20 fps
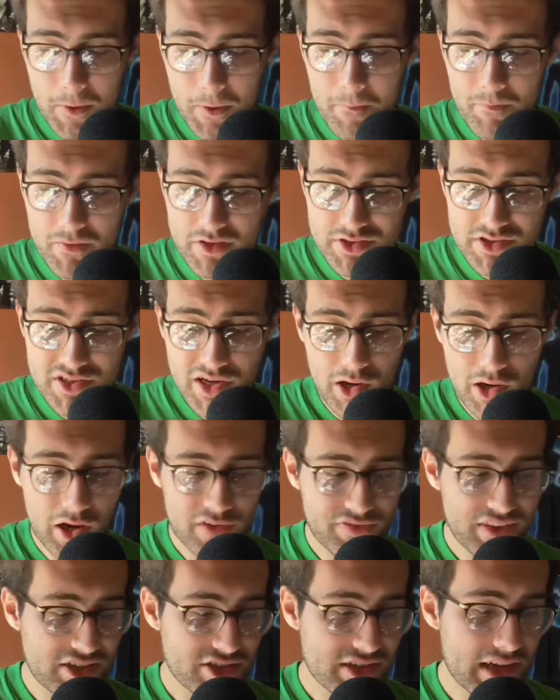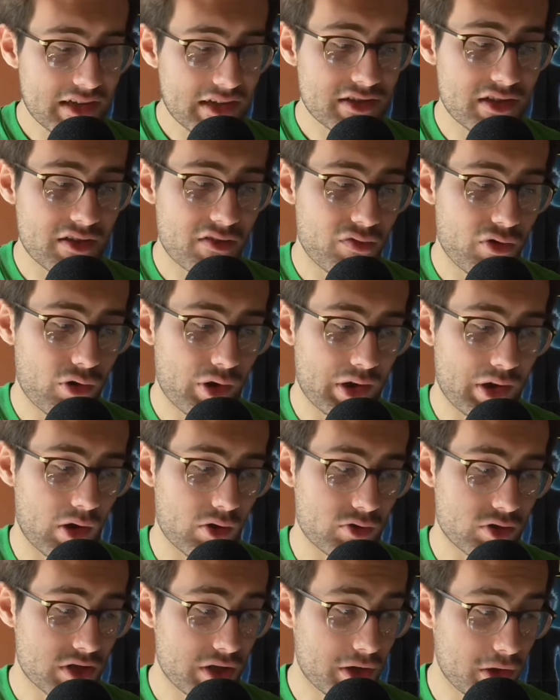So, if they Chalice of the Void
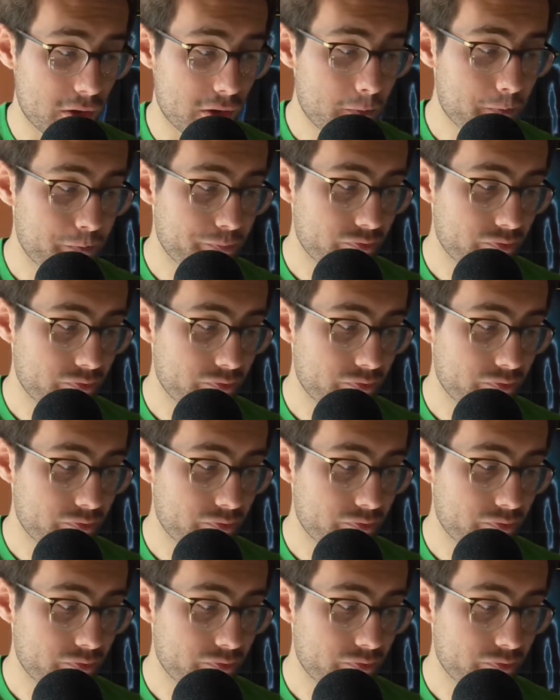on 2,